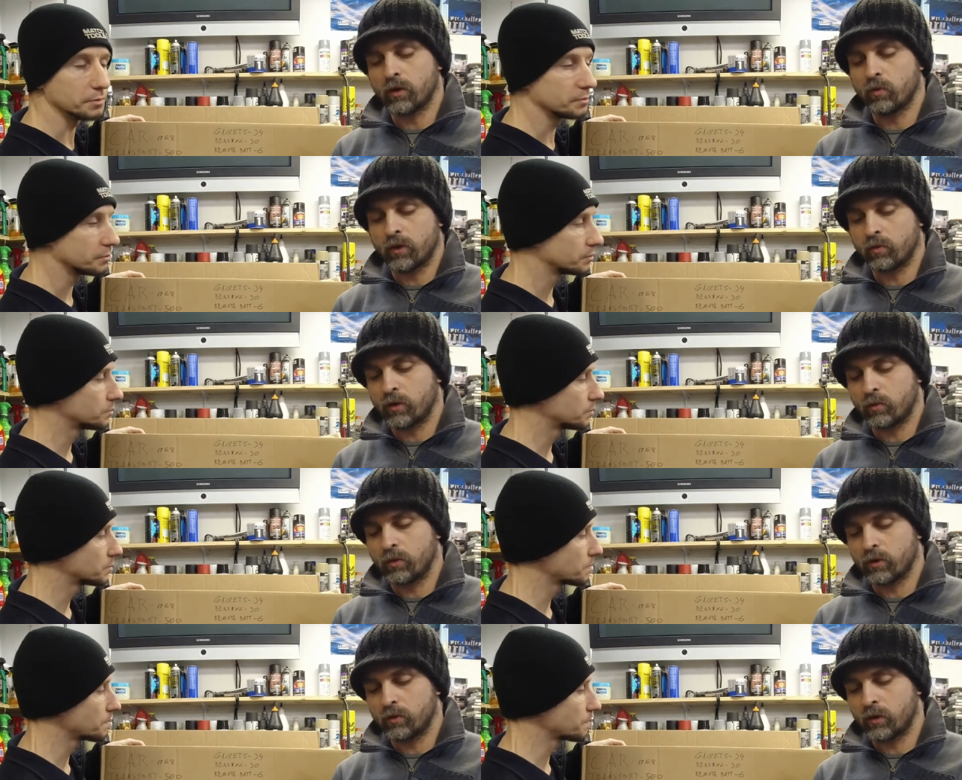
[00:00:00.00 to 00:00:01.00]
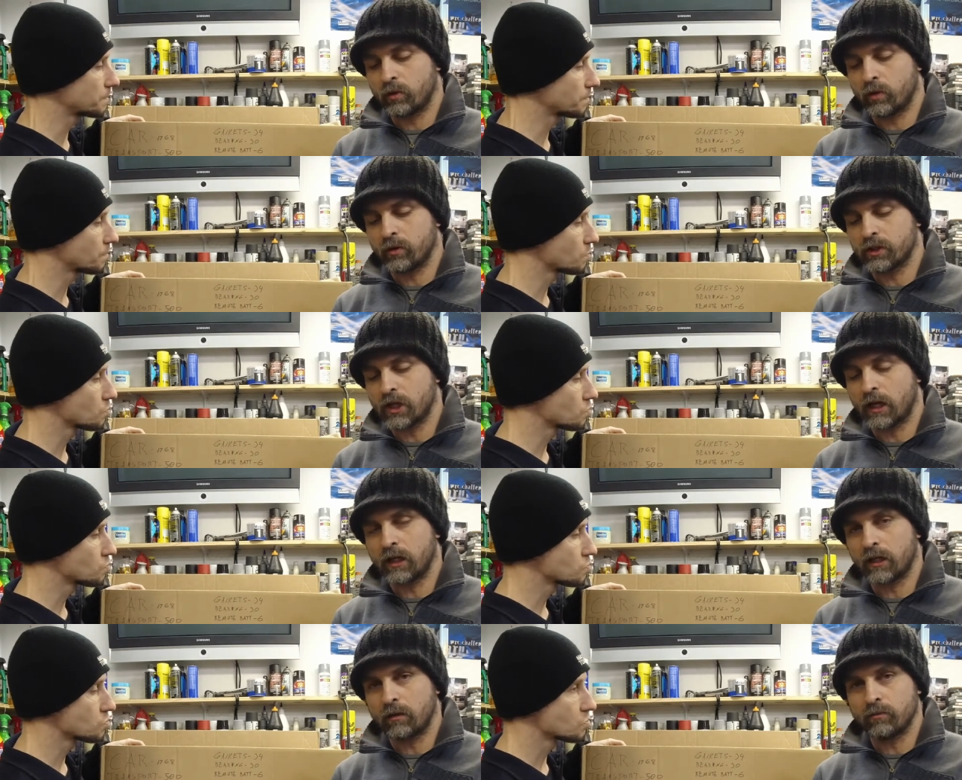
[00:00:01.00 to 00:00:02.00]
Speaker 1: where, where we were where we were
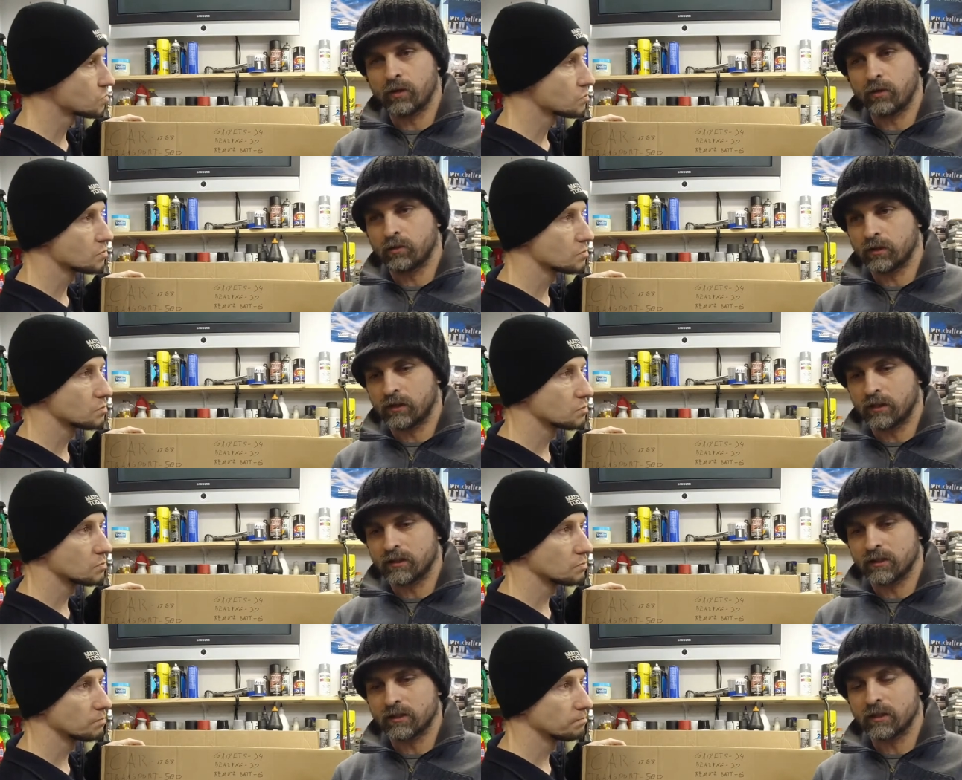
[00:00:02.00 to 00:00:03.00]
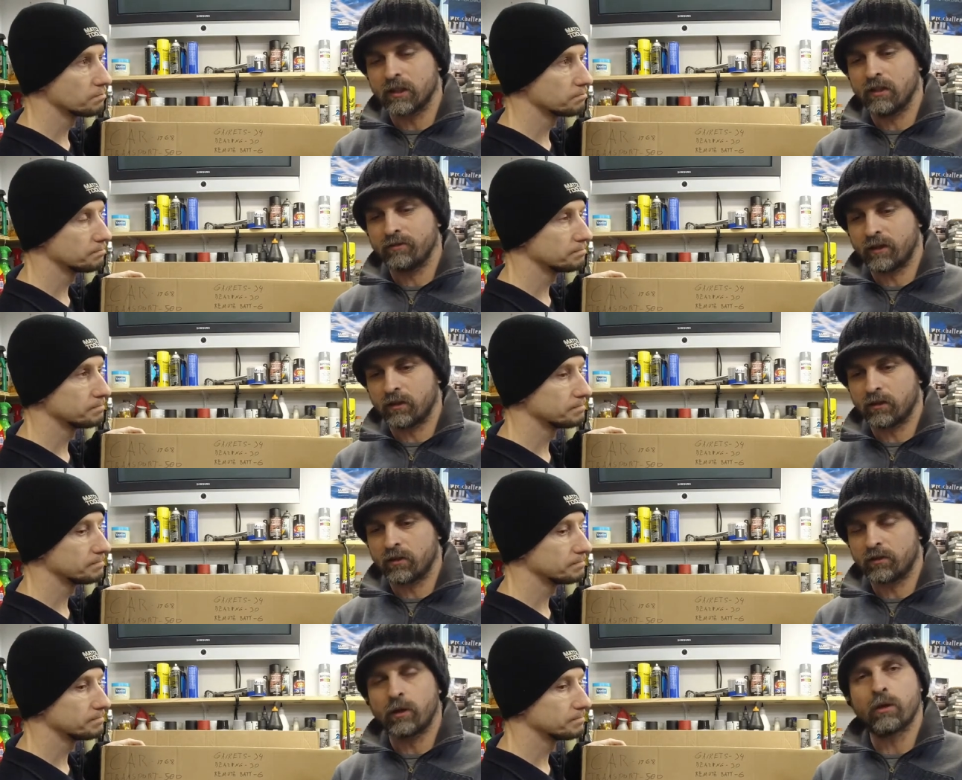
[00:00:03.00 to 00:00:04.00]
checking them, you know, the, the, the sleeve and
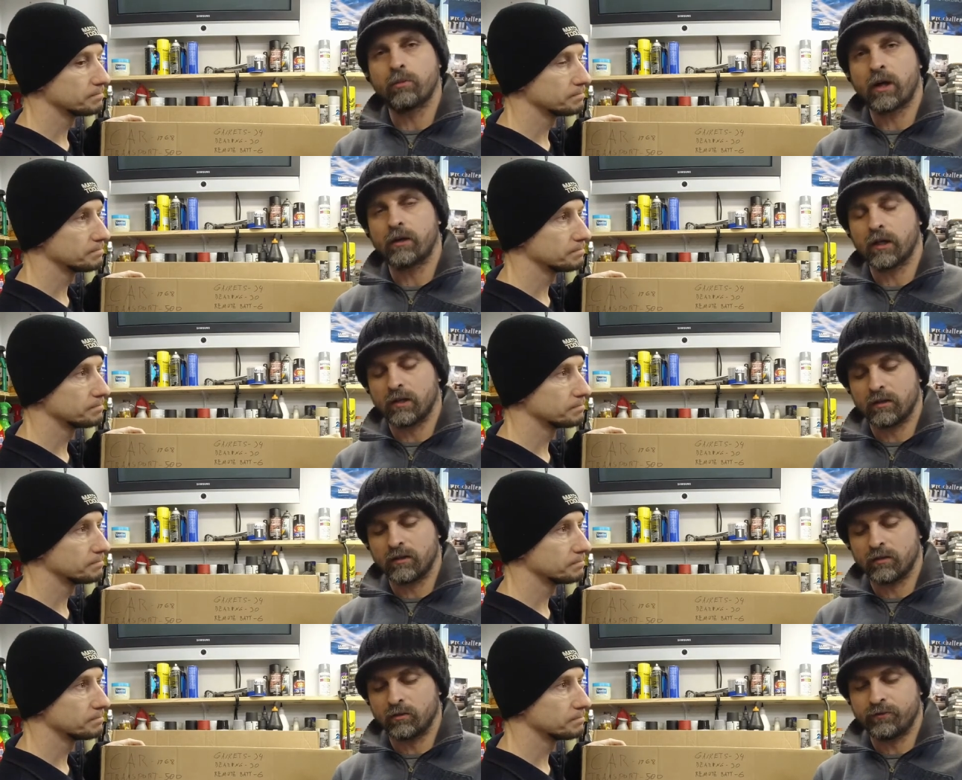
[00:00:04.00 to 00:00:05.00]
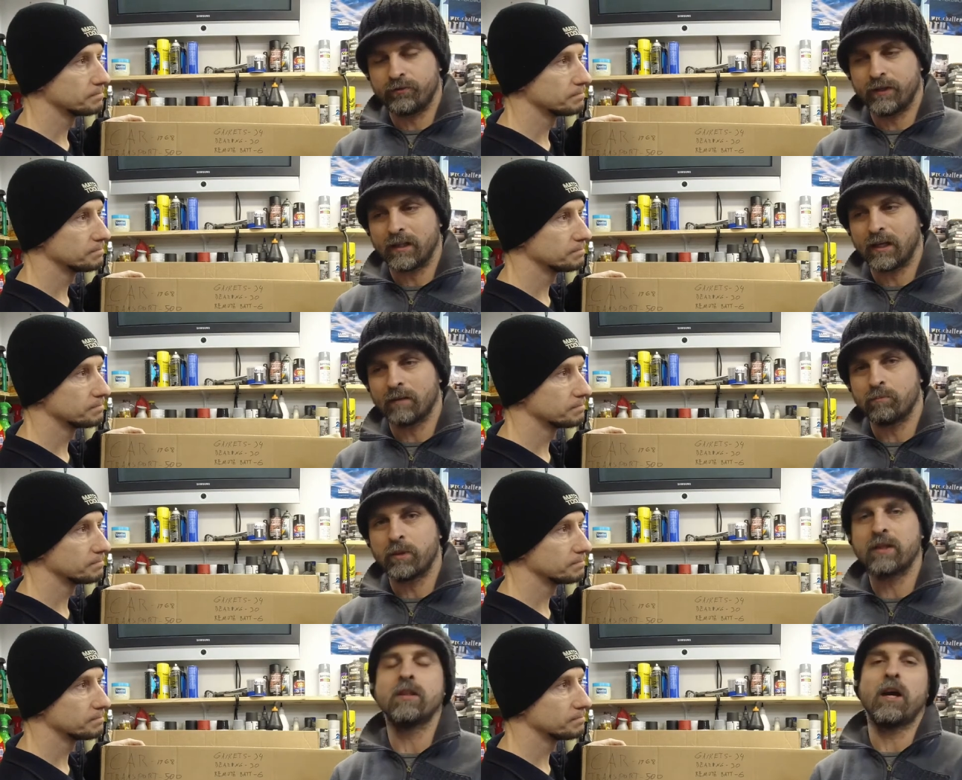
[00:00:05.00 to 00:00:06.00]
the throwout bearing, you know, fit a
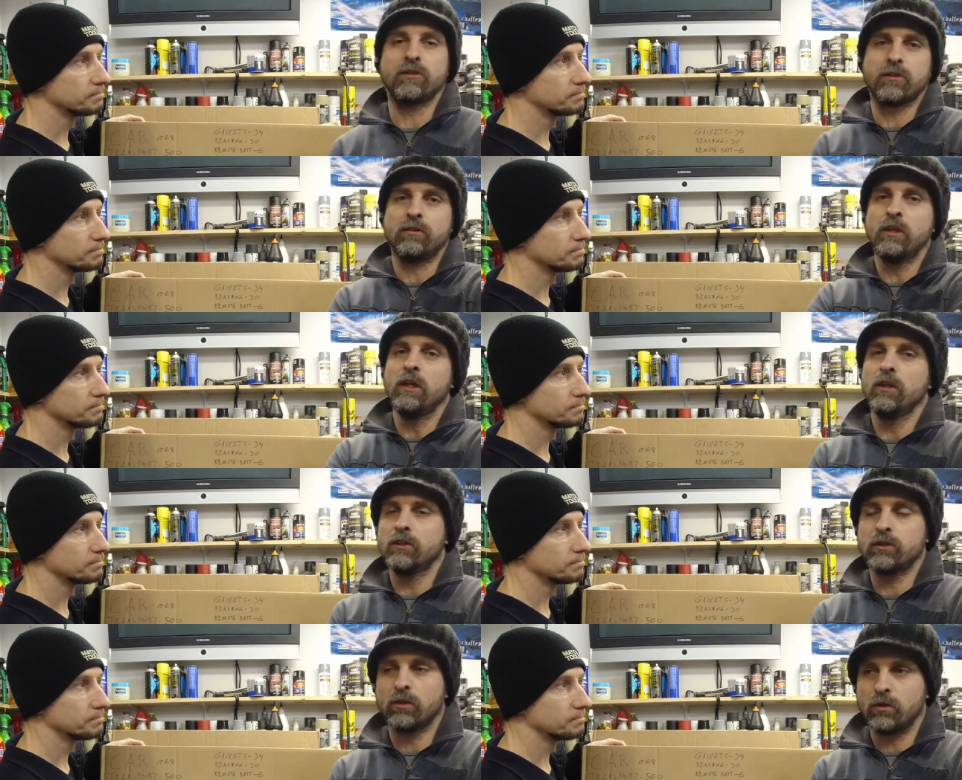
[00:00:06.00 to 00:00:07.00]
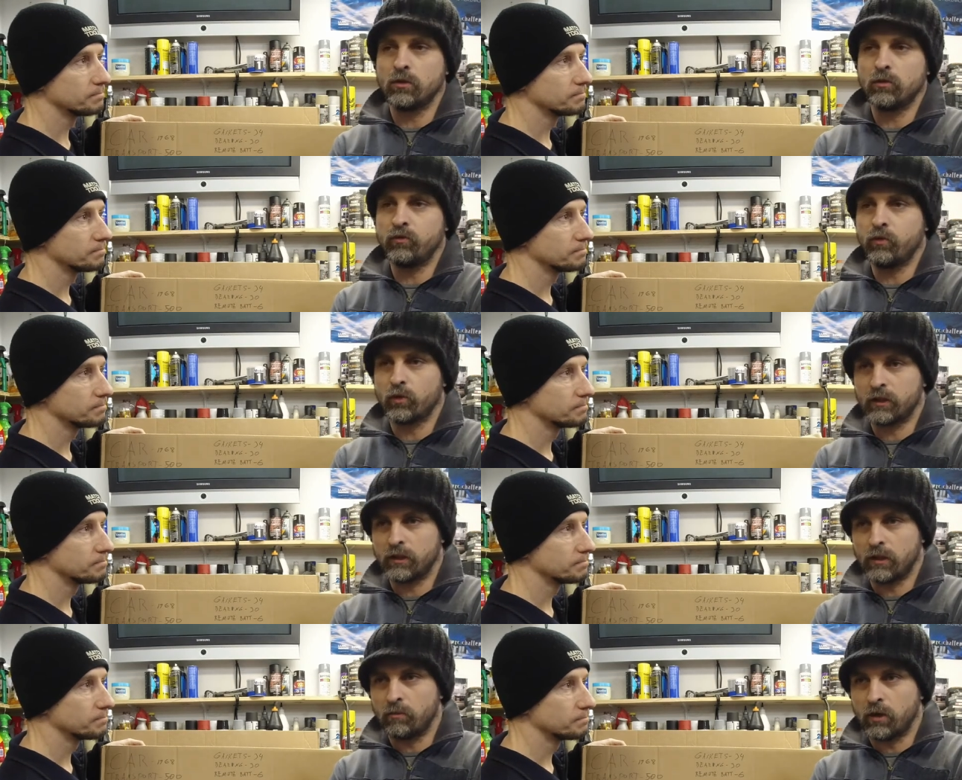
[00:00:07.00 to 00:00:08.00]
bit nicer. So for
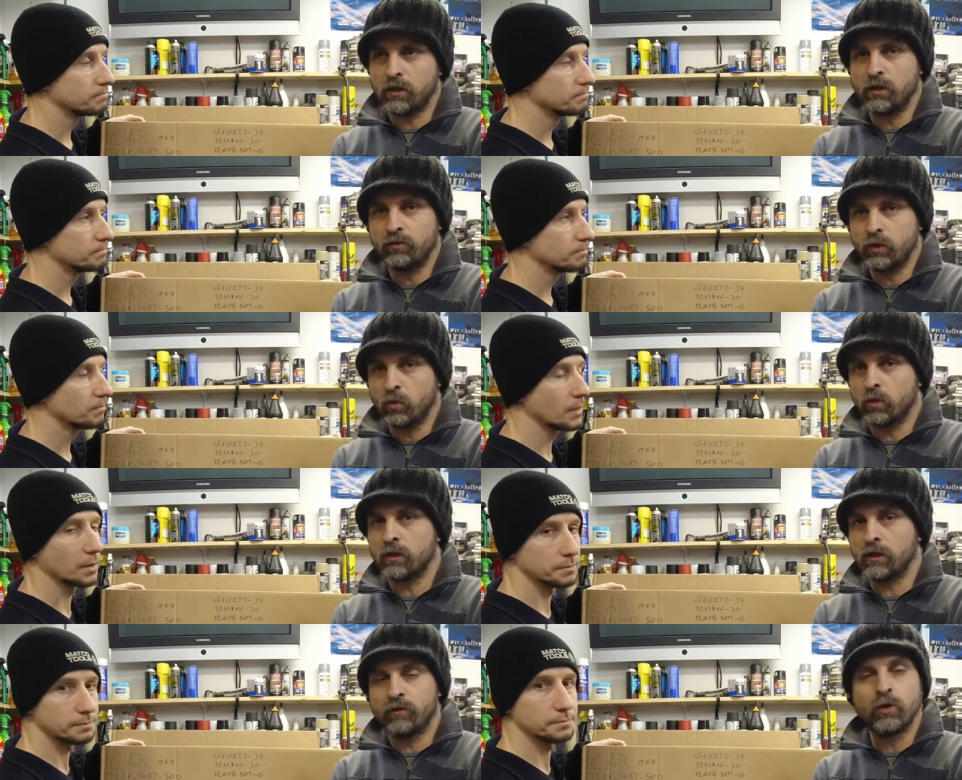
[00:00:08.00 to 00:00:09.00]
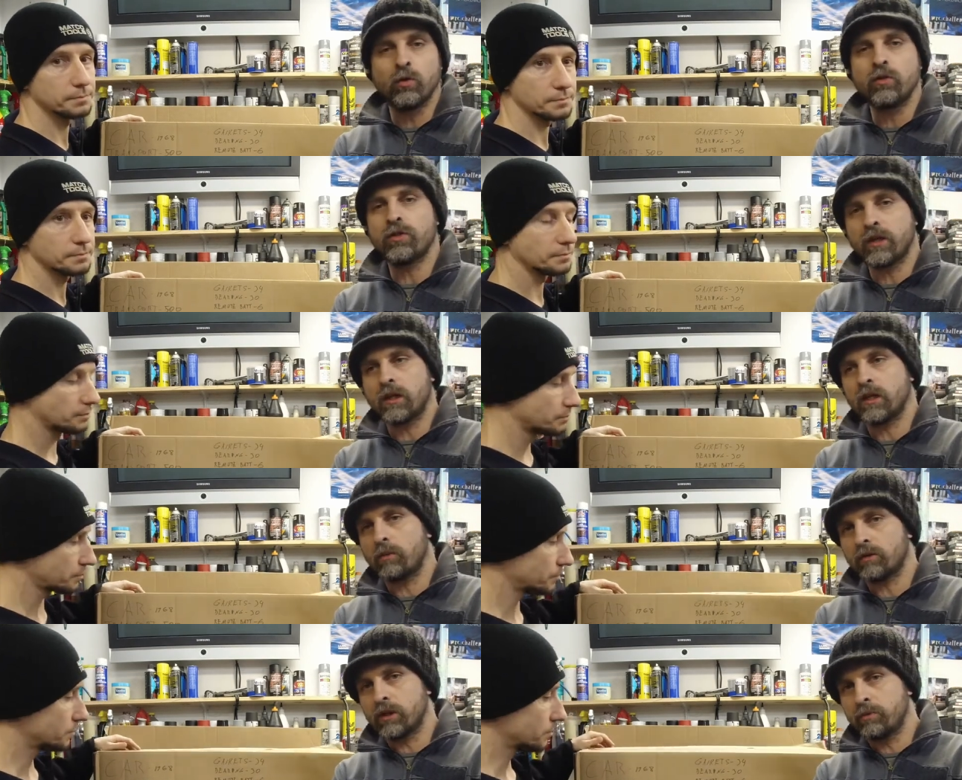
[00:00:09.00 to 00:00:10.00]
the money, if you wanna, if you're thinking about